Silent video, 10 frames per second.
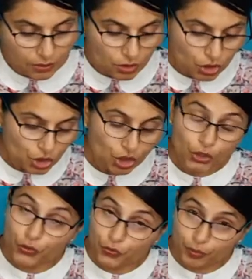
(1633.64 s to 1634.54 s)

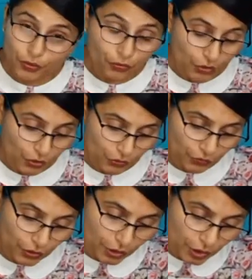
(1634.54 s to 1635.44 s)
show from the front of
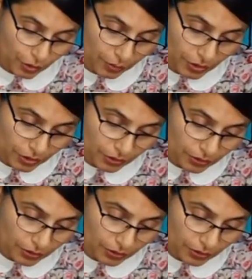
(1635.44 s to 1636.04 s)
your garment.